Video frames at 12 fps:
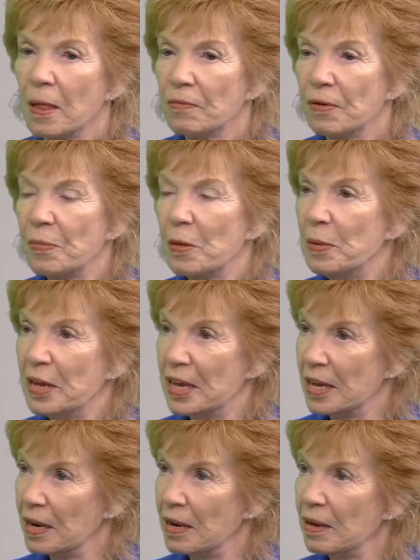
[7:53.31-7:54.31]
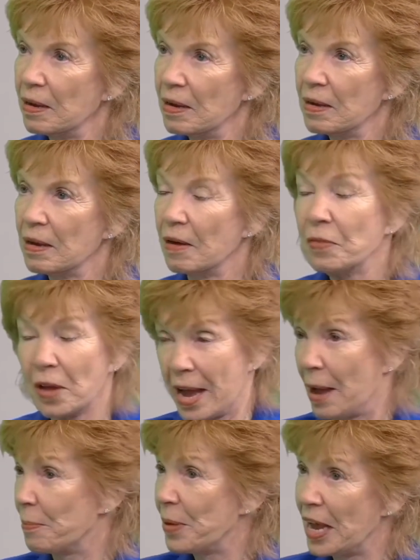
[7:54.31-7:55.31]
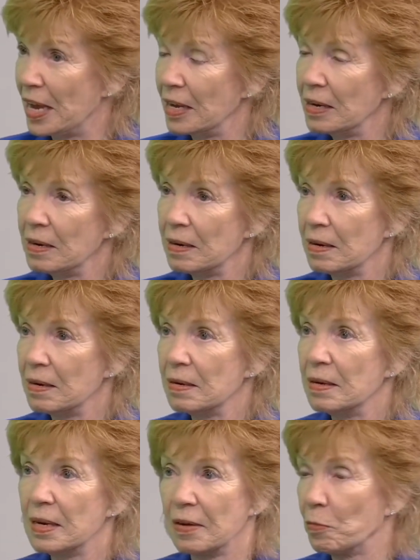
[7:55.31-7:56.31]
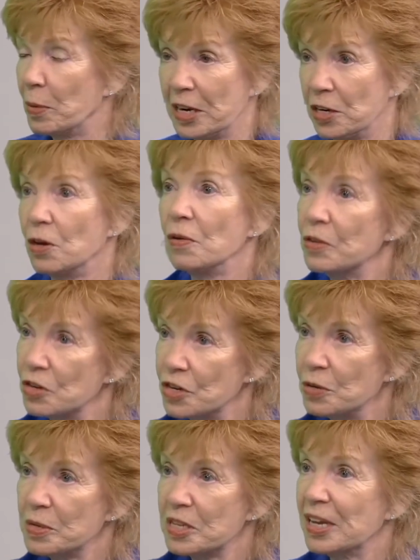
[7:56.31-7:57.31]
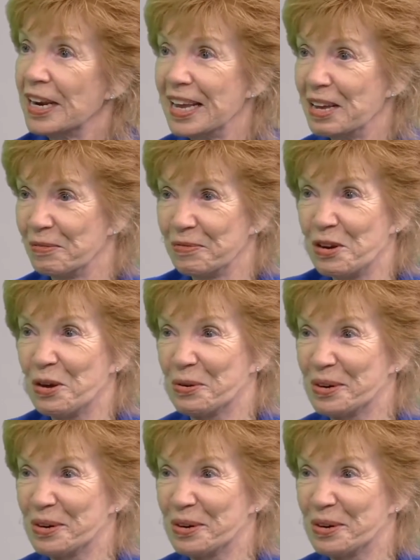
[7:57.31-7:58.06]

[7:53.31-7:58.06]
from the beginning of the campaign, did everybody know that she was going to give? No.